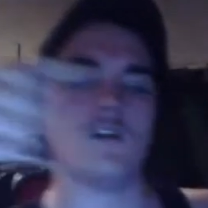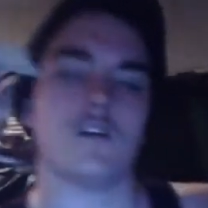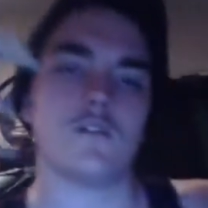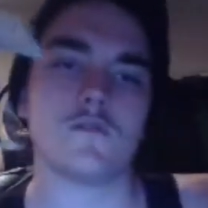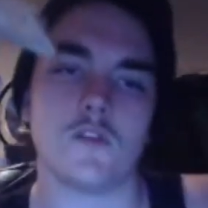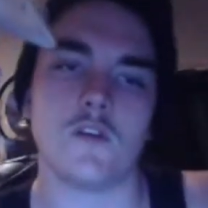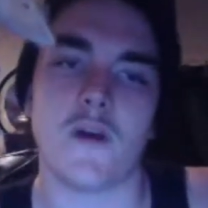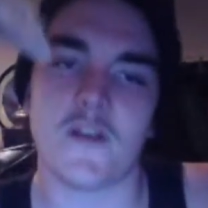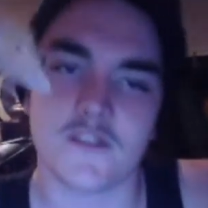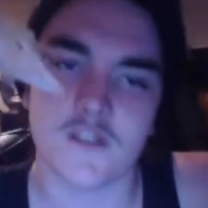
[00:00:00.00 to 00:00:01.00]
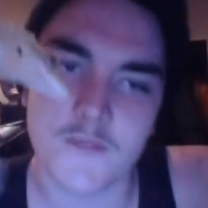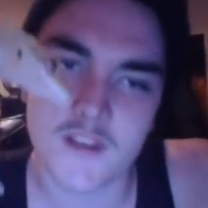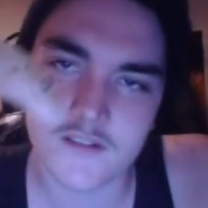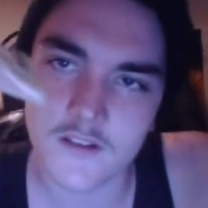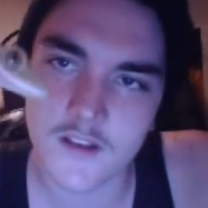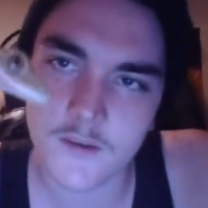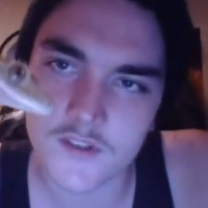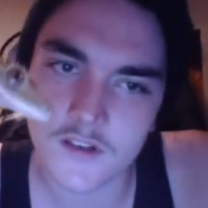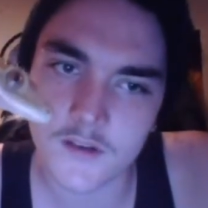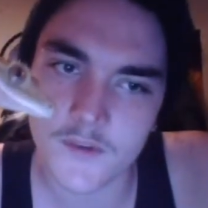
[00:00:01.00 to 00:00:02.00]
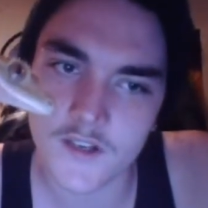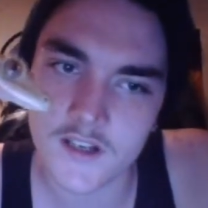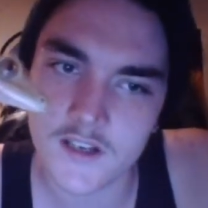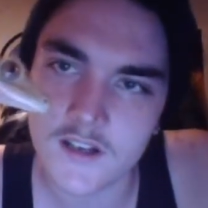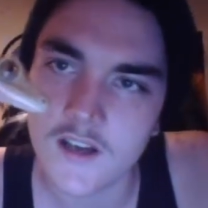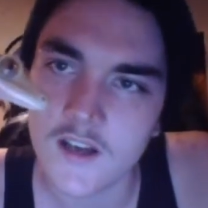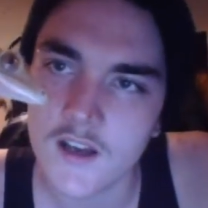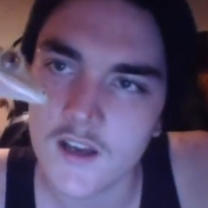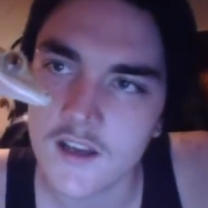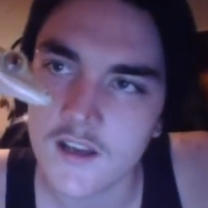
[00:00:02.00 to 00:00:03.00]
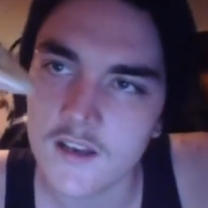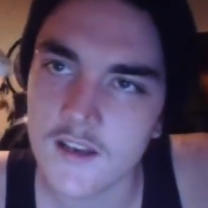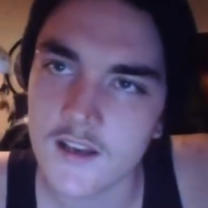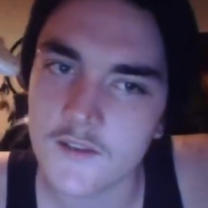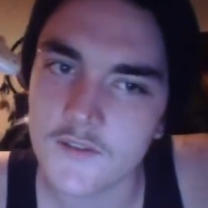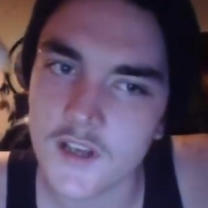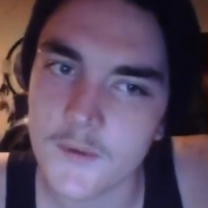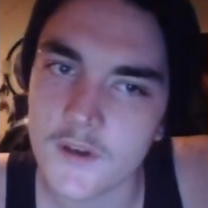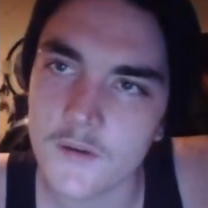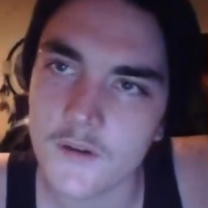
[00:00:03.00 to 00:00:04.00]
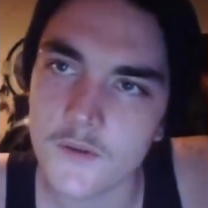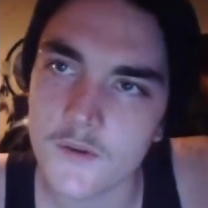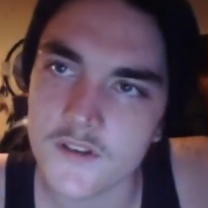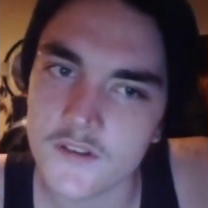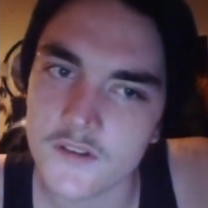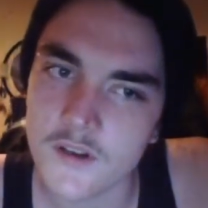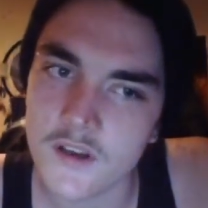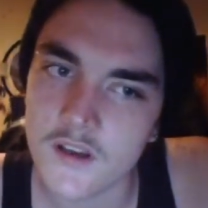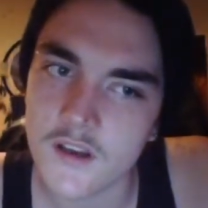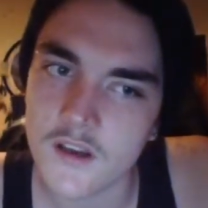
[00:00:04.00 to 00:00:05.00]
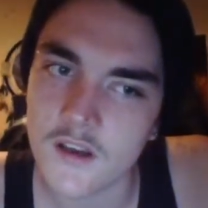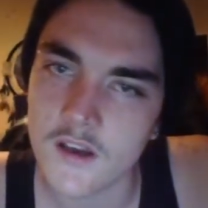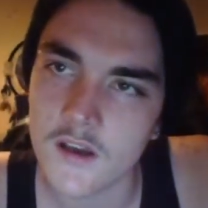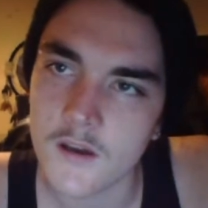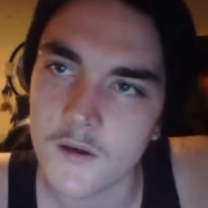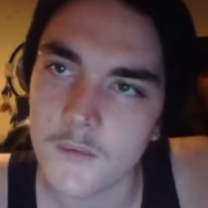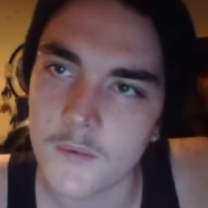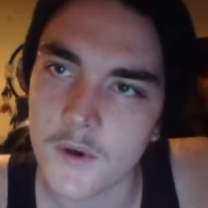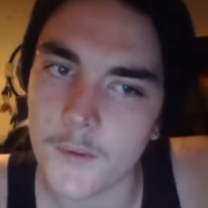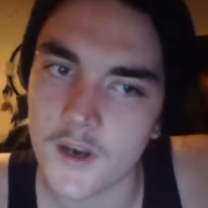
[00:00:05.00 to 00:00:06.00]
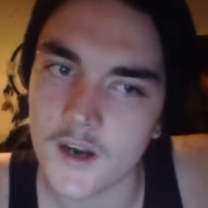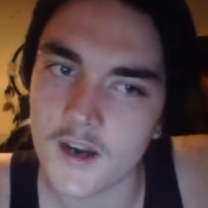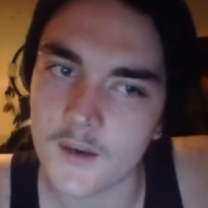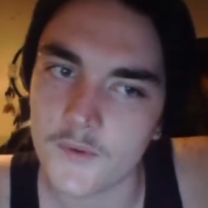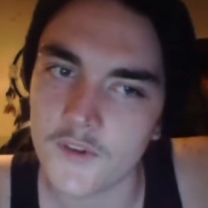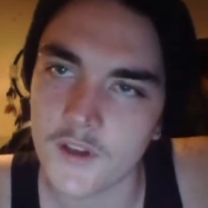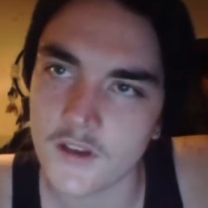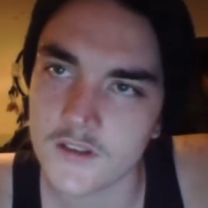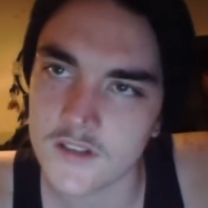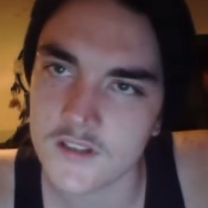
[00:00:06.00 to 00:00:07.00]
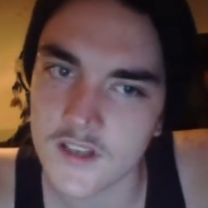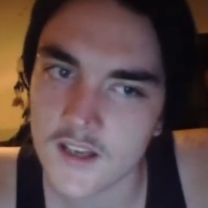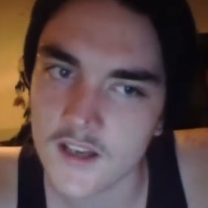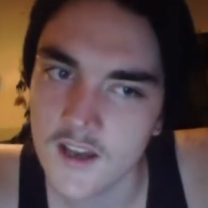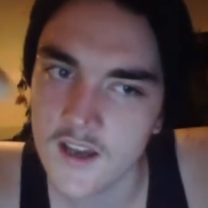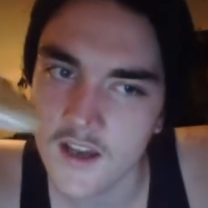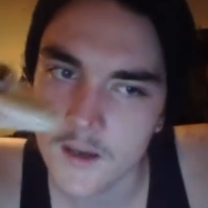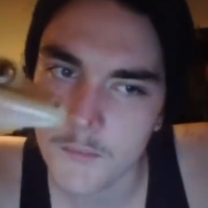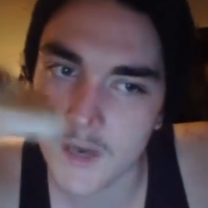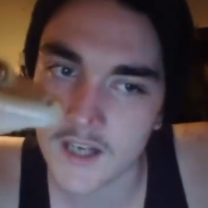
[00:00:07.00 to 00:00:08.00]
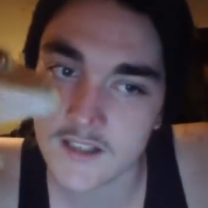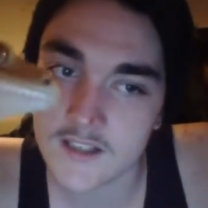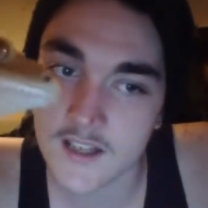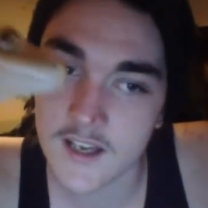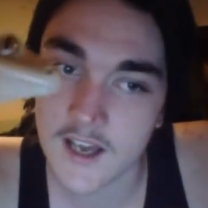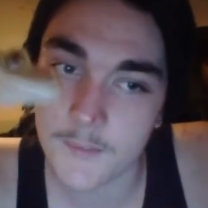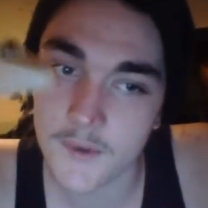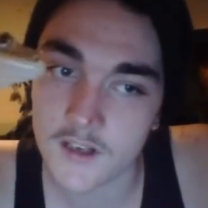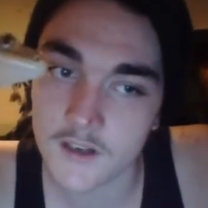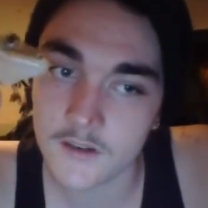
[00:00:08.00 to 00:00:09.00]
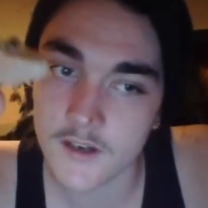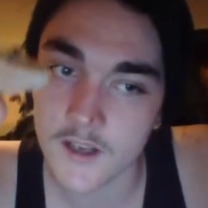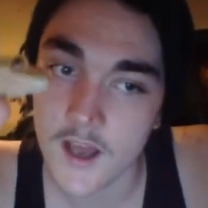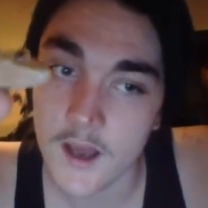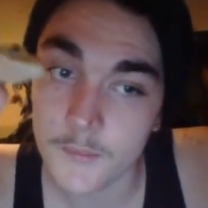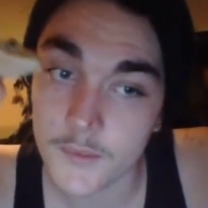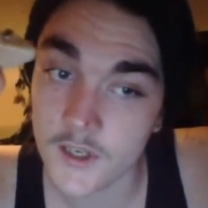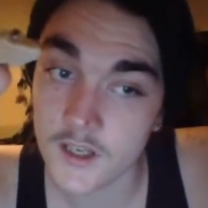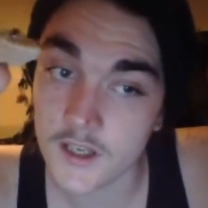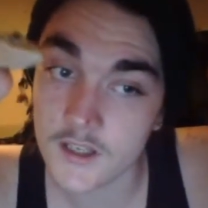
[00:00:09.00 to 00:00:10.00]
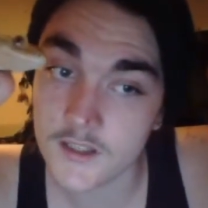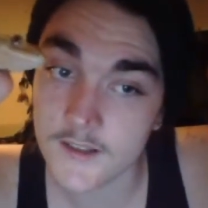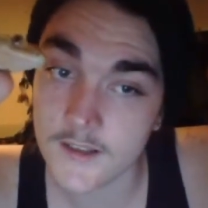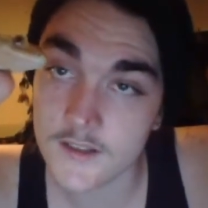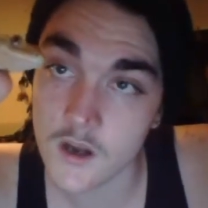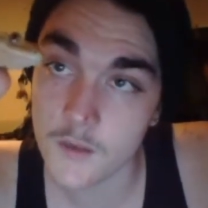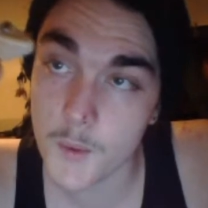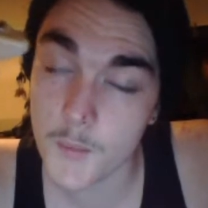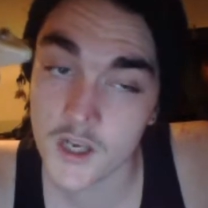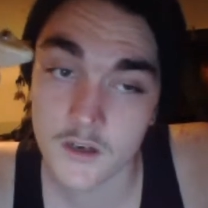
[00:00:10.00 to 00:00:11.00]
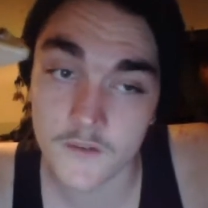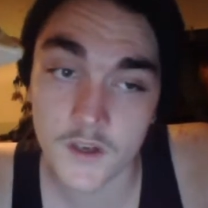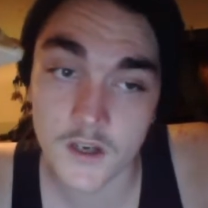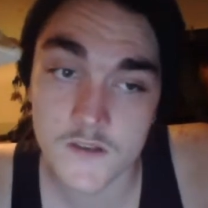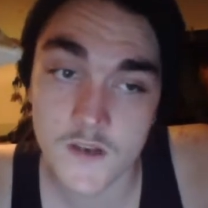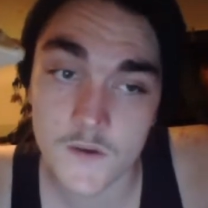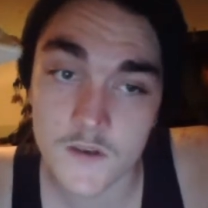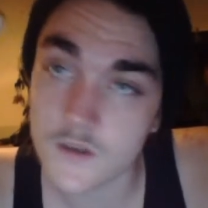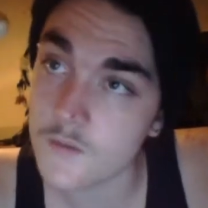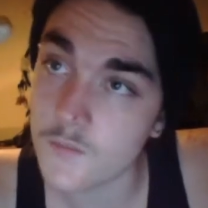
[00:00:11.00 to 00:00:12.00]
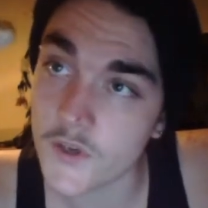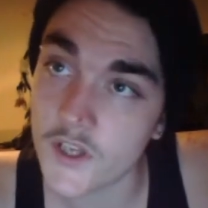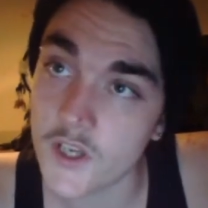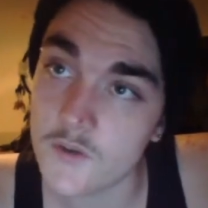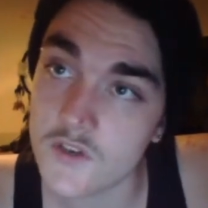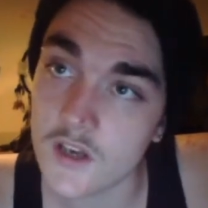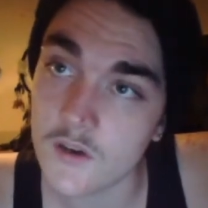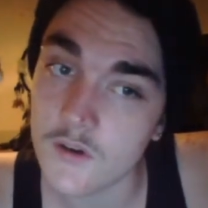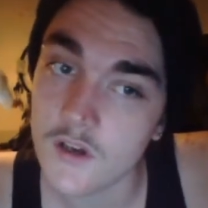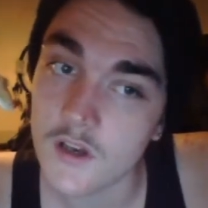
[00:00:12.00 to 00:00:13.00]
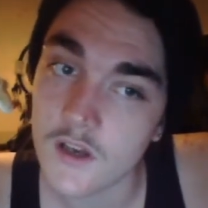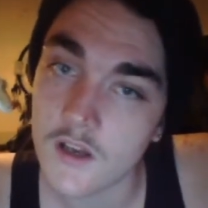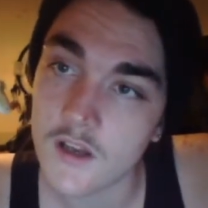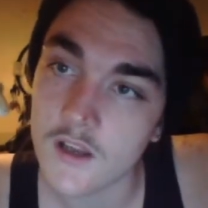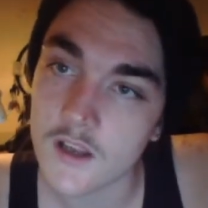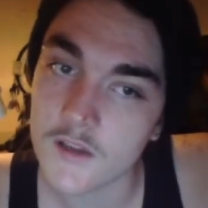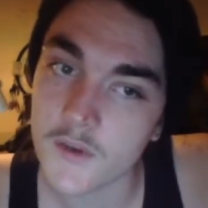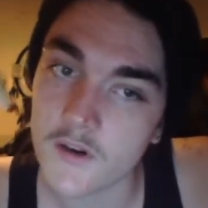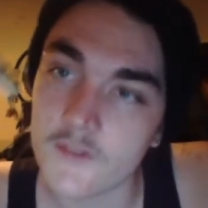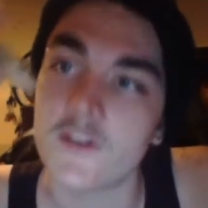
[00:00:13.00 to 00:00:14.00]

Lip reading: you go. Sorry about the time that took. He was a little bit negative to come out. I thought I'd just pop in an animal for you guys to see. Magnus there, happy and hungry. But he's gotten a bit bigger, if you guys noticed. He's pretty huge now. He gets bigger every